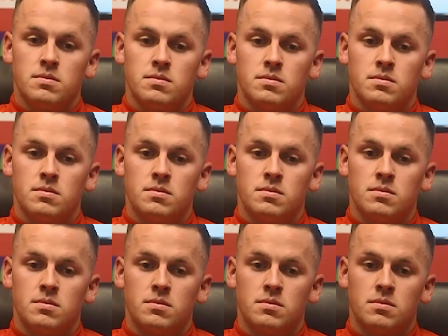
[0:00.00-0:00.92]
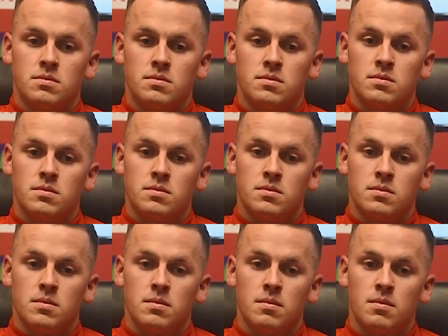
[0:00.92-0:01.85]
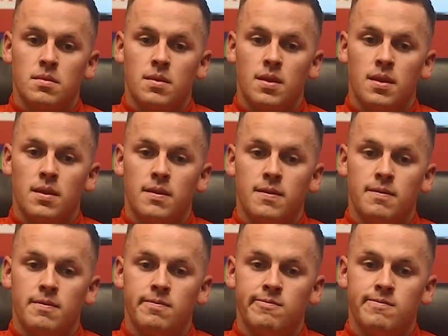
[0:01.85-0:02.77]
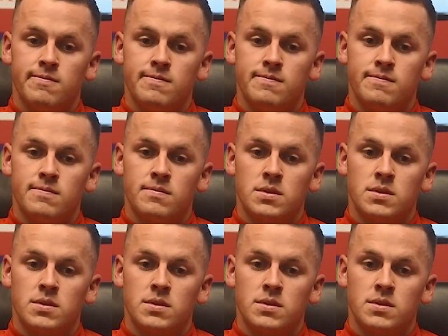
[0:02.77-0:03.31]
[no speech]